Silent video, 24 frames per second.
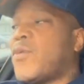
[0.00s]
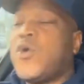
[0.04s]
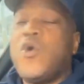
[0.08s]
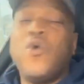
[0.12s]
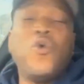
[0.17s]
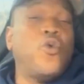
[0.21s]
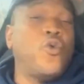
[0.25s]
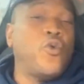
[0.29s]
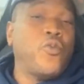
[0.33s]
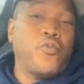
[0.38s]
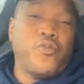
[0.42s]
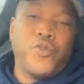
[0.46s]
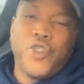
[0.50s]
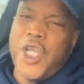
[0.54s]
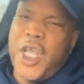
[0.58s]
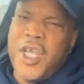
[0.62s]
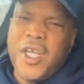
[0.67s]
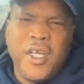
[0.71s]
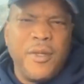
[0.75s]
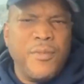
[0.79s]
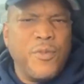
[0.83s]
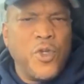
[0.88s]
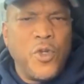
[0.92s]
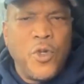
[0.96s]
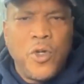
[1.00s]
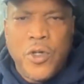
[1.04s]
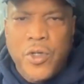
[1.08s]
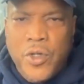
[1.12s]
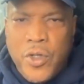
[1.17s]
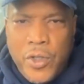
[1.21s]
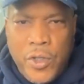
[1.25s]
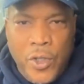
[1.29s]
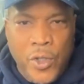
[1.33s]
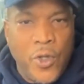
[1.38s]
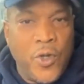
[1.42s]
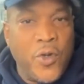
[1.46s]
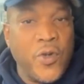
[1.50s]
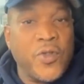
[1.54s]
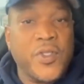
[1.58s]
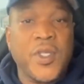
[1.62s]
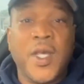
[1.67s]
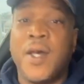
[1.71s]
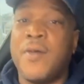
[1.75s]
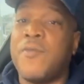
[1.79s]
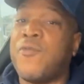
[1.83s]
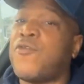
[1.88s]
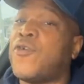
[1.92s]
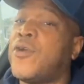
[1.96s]
Cool. Jacob York,
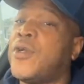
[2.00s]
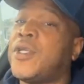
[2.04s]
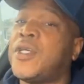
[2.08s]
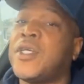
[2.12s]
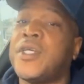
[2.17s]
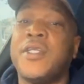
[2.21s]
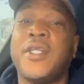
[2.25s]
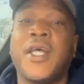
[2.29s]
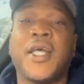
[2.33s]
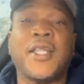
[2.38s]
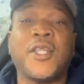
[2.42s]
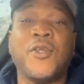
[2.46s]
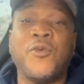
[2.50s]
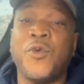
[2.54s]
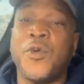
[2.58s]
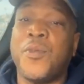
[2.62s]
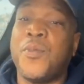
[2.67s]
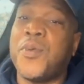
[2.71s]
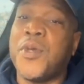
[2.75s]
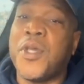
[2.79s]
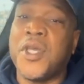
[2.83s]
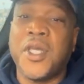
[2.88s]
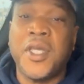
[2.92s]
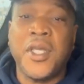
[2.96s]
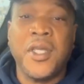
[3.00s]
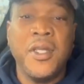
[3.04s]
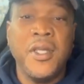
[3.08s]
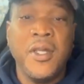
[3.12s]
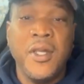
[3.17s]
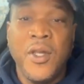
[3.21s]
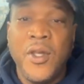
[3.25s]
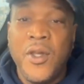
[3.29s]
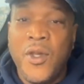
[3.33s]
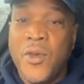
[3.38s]
longtime friend, connected with Biggie,